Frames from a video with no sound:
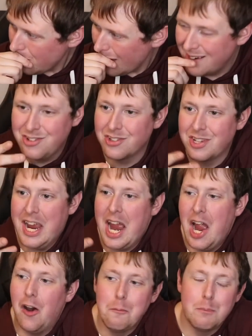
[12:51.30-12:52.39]
I just can't
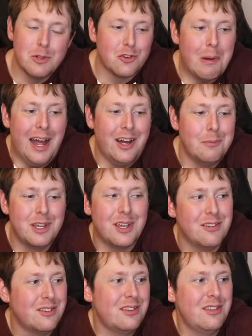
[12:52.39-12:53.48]
help but smile
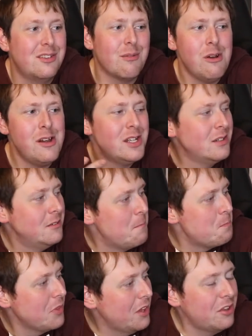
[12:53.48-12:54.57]
because this
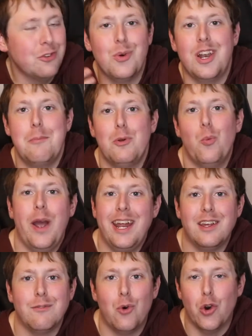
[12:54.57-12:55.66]
is what I've been
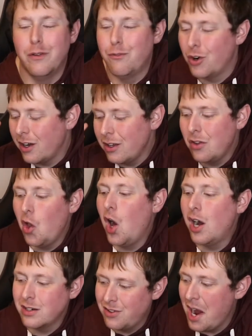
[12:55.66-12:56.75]
waiting for a
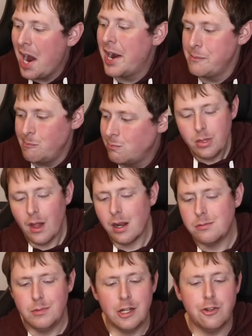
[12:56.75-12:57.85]
long time.
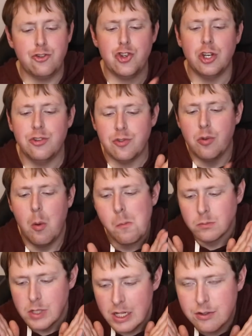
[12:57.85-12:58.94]
It's
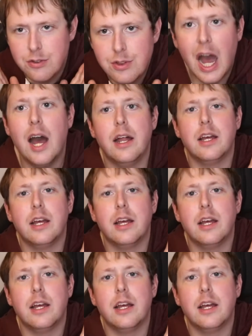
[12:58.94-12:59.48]
not a